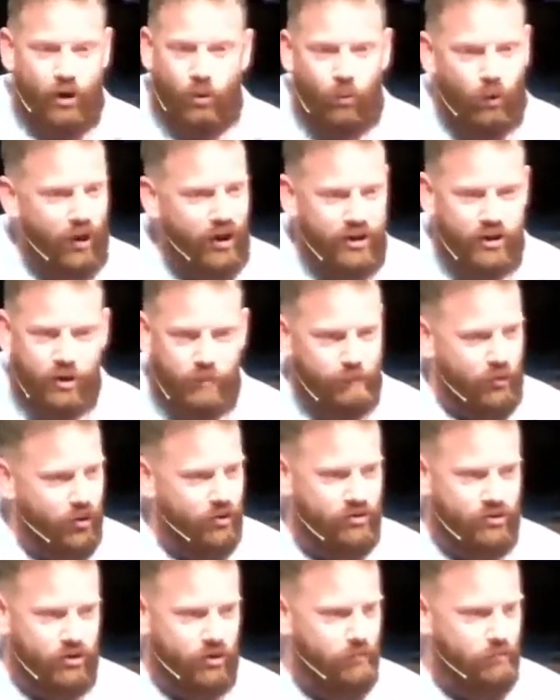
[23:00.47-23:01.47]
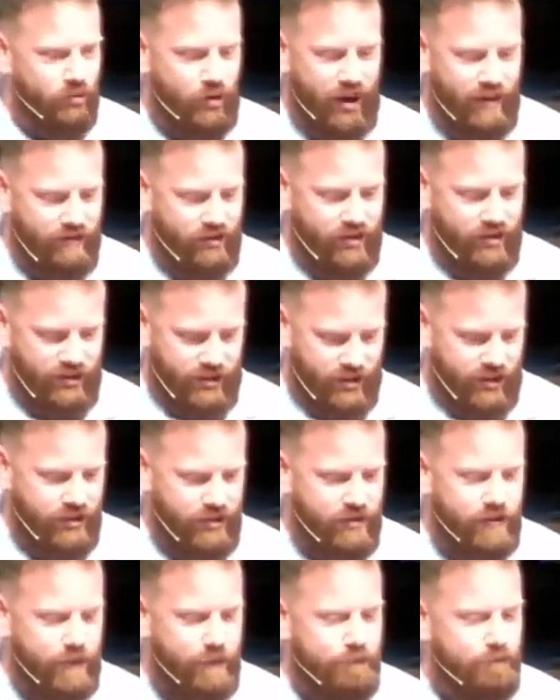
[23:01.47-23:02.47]
what your personal preference
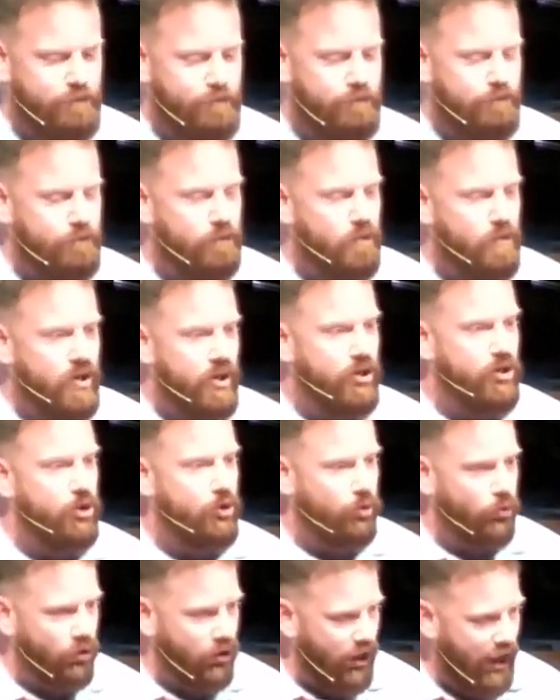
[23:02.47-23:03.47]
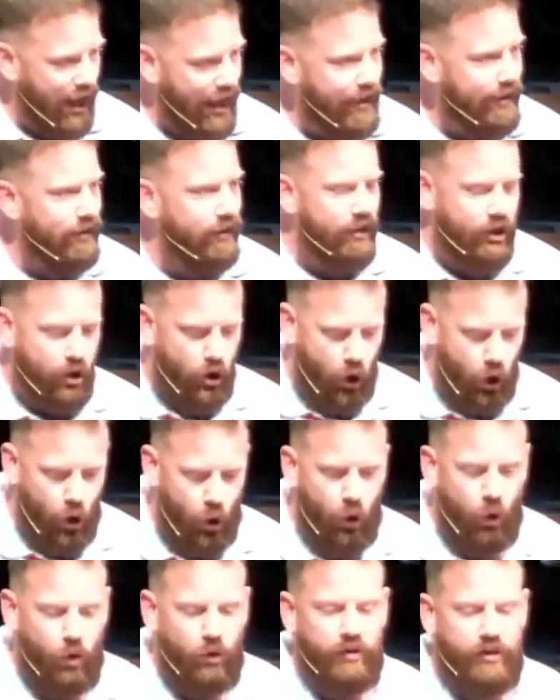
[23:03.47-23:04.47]
is, you likely
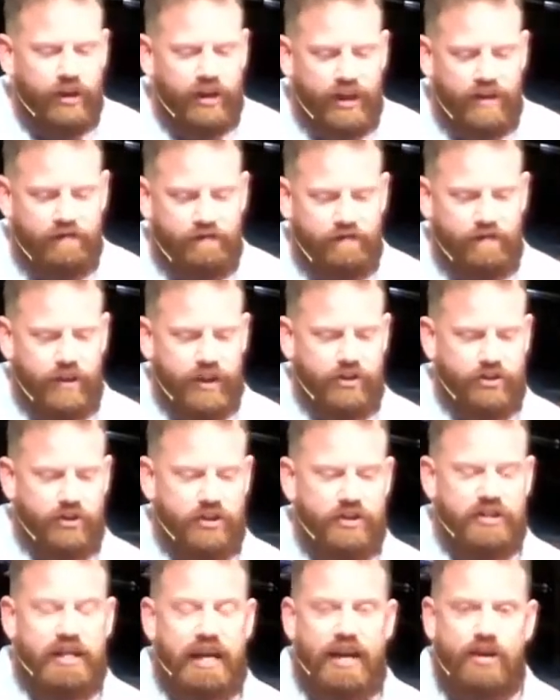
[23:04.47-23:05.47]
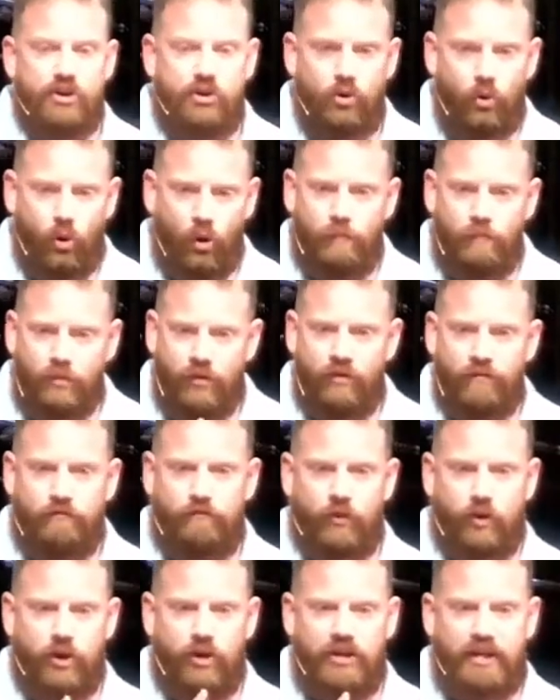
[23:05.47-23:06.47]
hold the convictions that your
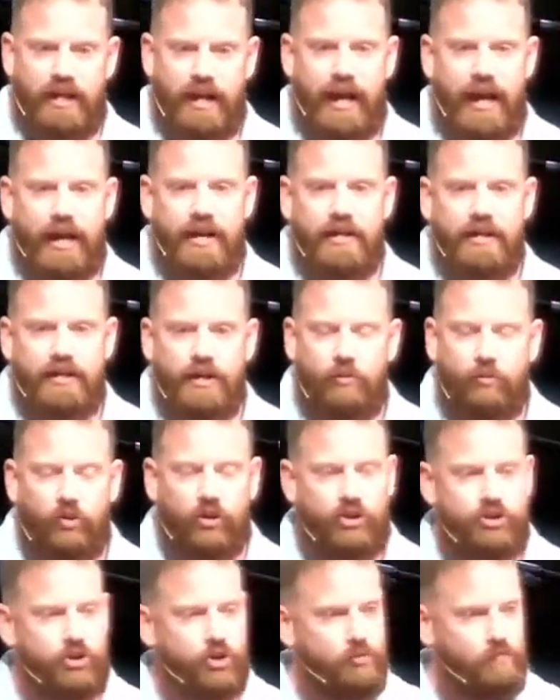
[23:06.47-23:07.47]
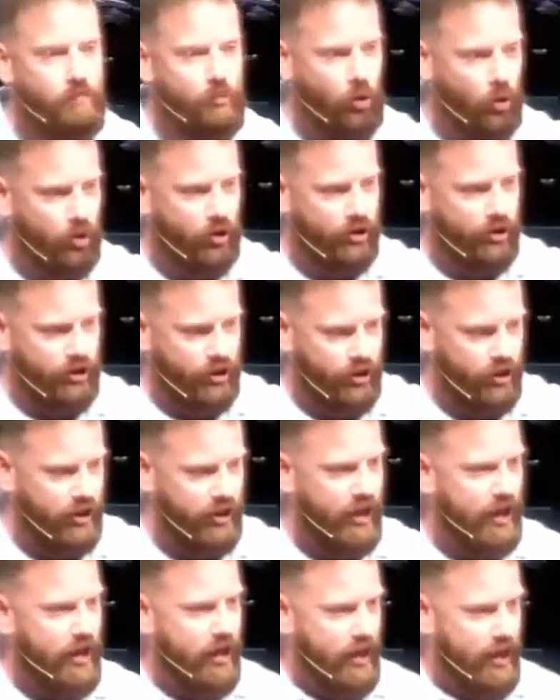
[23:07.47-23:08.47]
preferred candidate will do more good
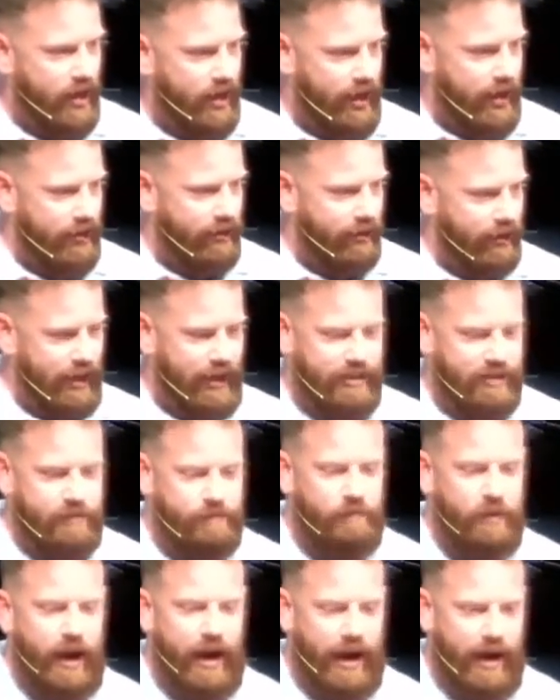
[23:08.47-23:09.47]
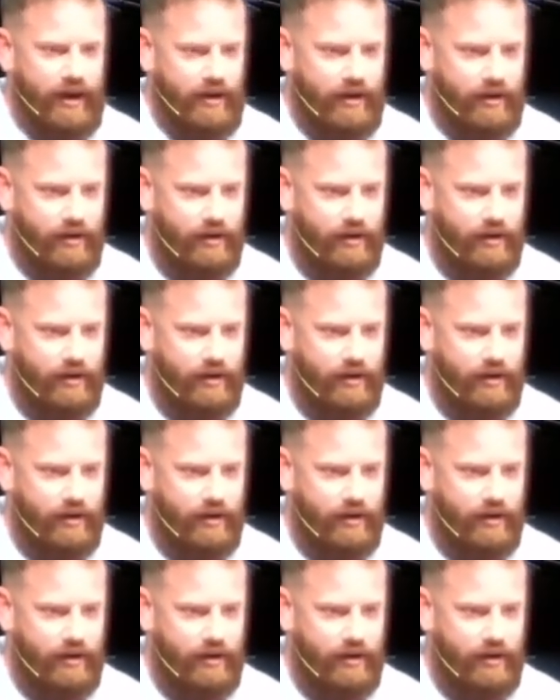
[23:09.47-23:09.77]
and less bad.